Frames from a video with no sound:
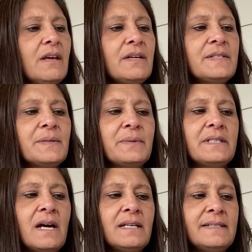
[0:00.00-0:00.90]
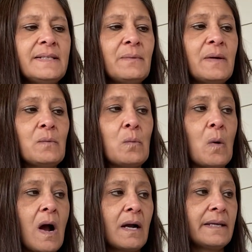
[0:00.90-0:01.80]
So Anansi went
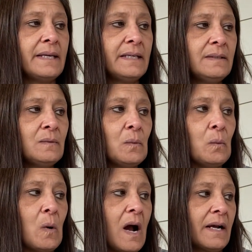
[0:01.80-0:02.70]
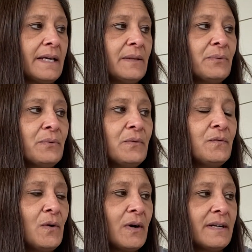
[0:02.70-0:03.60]
walking through the
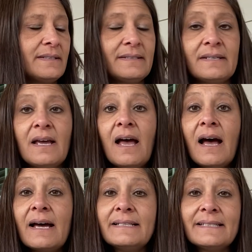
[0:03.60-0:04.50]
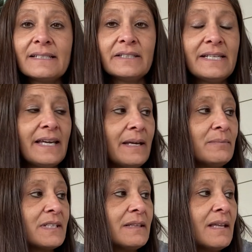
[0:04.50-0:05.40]
forest until he
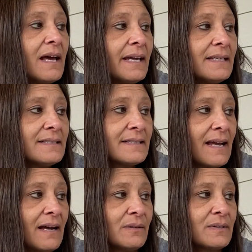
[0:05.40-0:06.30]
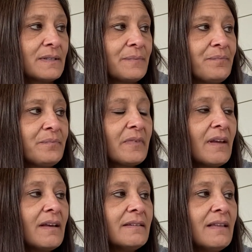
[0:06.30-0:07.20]
came to Lion's house.
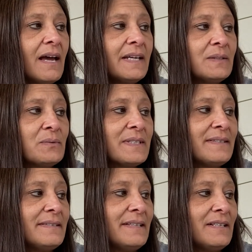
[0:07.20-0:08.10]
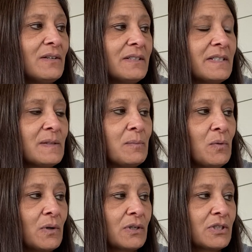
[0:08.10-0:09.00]
Lion was sitting on his
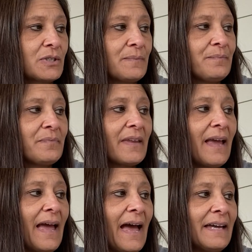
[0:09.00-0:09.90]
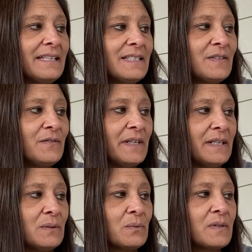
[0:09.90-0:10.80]
porch. At his
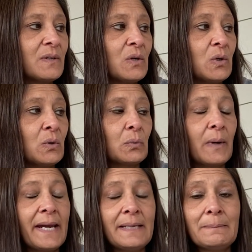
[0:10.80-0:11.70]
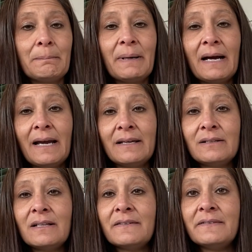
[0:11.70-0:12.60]
feet was a great
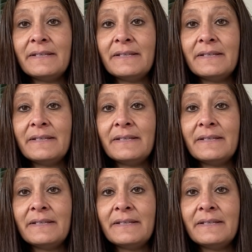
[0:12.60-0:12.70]
pile of